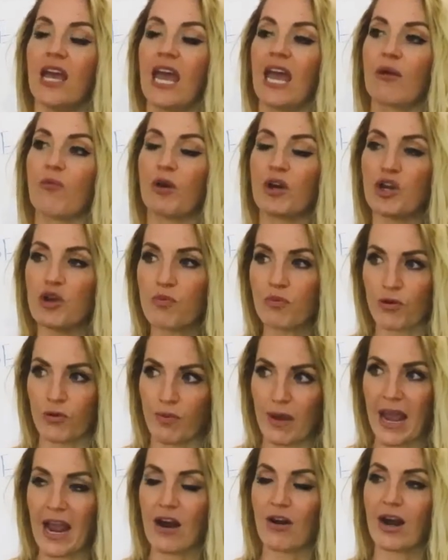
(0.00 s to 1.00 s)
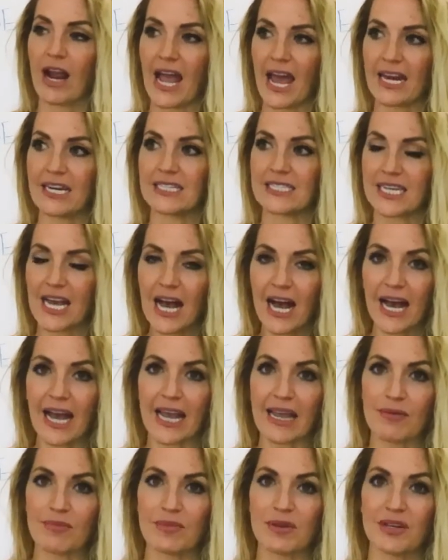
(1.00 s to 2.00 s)
and when you prepare ahead of
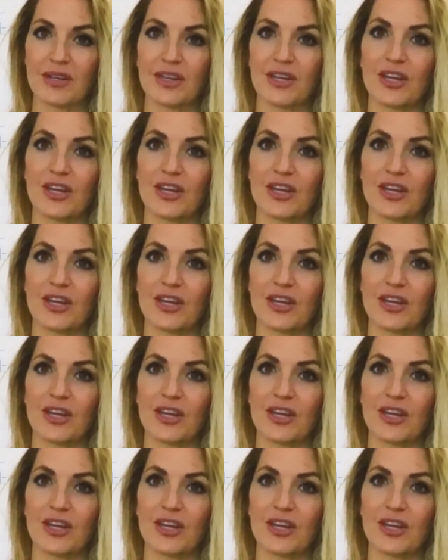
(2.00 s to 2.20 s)
time,